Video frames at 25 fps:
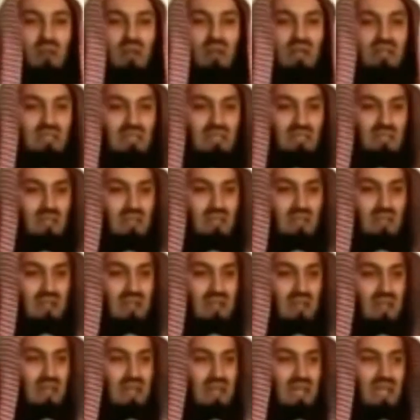martyred.
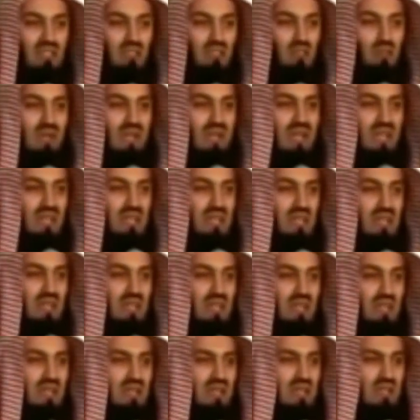And
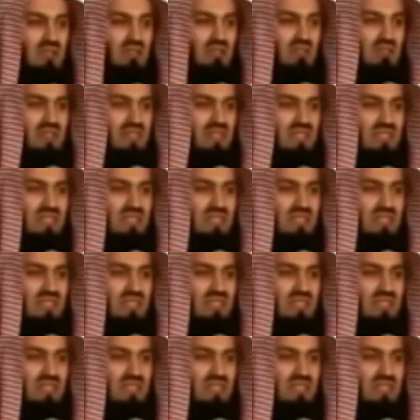subhanallah, the